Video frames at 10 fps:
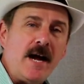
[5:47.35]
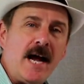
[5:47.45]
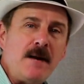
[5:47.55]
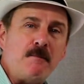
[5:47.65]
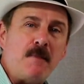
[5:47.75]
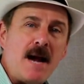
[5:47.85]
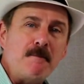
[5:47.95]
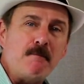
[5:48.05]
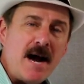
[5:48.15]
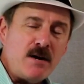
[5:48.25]
plan
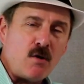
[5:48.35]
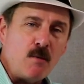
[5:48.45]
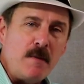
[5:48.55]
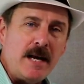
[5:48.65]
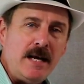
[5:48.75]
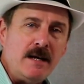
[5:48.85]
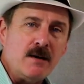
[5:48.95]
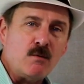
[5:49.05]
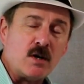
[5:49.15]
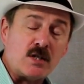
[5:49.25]
by Micro Minnie.
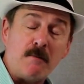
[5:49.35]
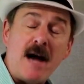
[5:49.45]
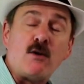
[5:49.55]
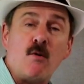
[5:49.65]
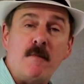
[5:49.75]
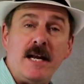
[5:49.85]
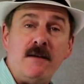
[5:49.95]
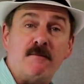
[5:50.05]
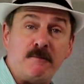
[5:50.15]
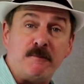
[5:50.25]
Well, it's a Micro
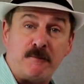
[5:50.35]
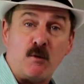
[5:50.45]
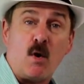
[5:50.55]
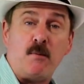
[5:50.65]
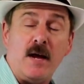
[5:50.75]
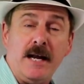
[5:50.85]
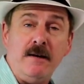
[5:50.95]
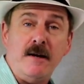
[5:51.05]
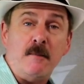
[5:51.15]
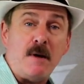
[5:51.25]
Minnie floor
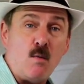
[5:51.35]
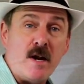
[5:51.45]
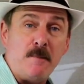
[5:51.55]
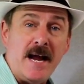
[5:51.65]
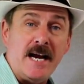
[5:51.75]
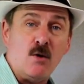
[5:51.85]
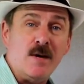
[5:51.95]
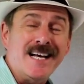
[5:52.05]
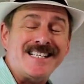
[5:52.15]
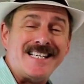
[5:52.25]
plan by
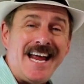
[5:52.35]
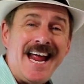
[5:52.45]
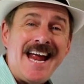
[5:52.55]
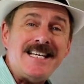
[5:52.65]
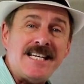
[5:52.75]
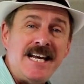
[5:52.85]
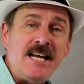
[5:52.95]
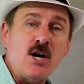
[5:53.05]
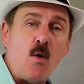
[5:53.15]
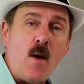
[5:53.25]
Winnebago. It's the
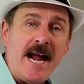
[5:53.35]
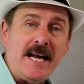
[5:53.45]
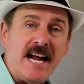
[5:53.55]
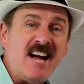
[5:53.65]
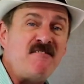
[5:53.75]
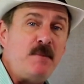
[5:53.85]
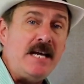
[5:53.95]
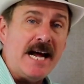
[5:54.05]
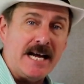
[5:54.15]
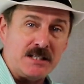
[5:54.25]
1808
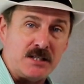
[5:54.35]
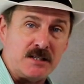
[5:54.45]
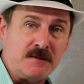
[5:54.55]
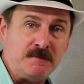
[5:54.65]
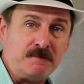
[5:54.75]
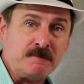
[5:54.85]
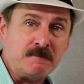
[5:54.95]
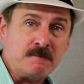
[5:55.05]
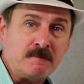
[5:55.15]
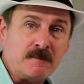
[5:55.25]
FBS.
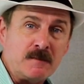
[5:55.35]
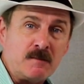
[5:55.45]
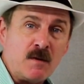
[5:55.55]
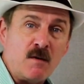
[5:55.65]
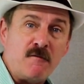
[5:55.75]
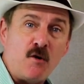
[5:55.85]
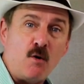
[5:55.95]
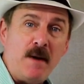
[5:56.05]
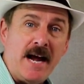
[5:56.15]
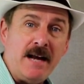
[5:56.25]

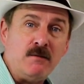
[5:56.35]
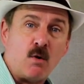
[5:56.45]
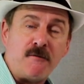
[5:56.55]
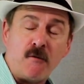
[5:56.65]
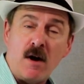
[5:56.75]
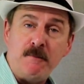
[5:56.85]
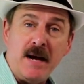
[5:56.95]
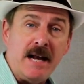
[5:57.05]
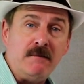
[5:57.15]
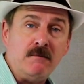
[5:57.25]
Full bed or front
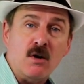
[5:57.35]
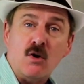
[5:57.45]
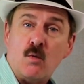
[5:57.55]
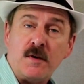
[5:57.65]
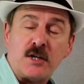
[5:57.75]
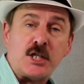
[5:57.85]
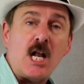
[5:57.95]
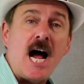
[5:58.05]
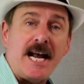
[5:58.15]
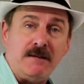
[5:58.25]
bed with a
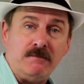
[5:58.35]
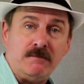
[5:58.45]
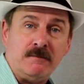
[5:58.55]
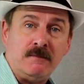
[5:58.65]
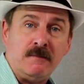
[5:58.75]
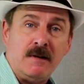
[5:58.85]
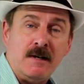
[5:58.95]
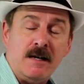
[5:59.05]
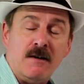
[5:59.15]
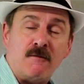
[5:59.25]
slide.
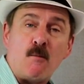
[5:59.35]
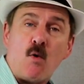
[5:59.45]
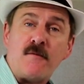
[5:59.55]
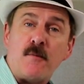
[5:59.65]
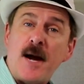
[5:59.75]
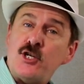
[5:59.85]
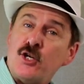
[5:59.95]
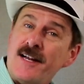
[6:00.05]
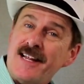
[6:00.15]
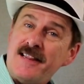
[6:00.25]
For more
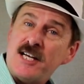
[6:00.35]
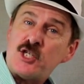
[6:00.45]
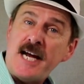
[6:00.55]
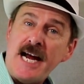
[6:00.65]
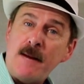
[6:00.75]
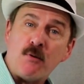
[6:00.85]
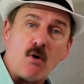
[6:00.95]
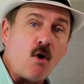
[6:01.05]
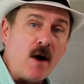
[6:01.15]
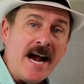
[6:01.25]
information on this camper
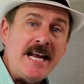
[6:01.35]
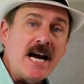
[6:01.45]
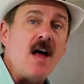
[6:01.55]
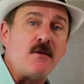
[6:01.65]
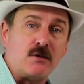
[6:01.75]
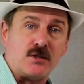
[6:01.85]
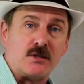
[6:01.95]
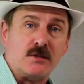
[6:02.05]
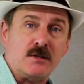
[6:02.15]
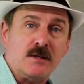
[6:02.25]
or any
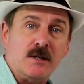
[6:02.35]
others,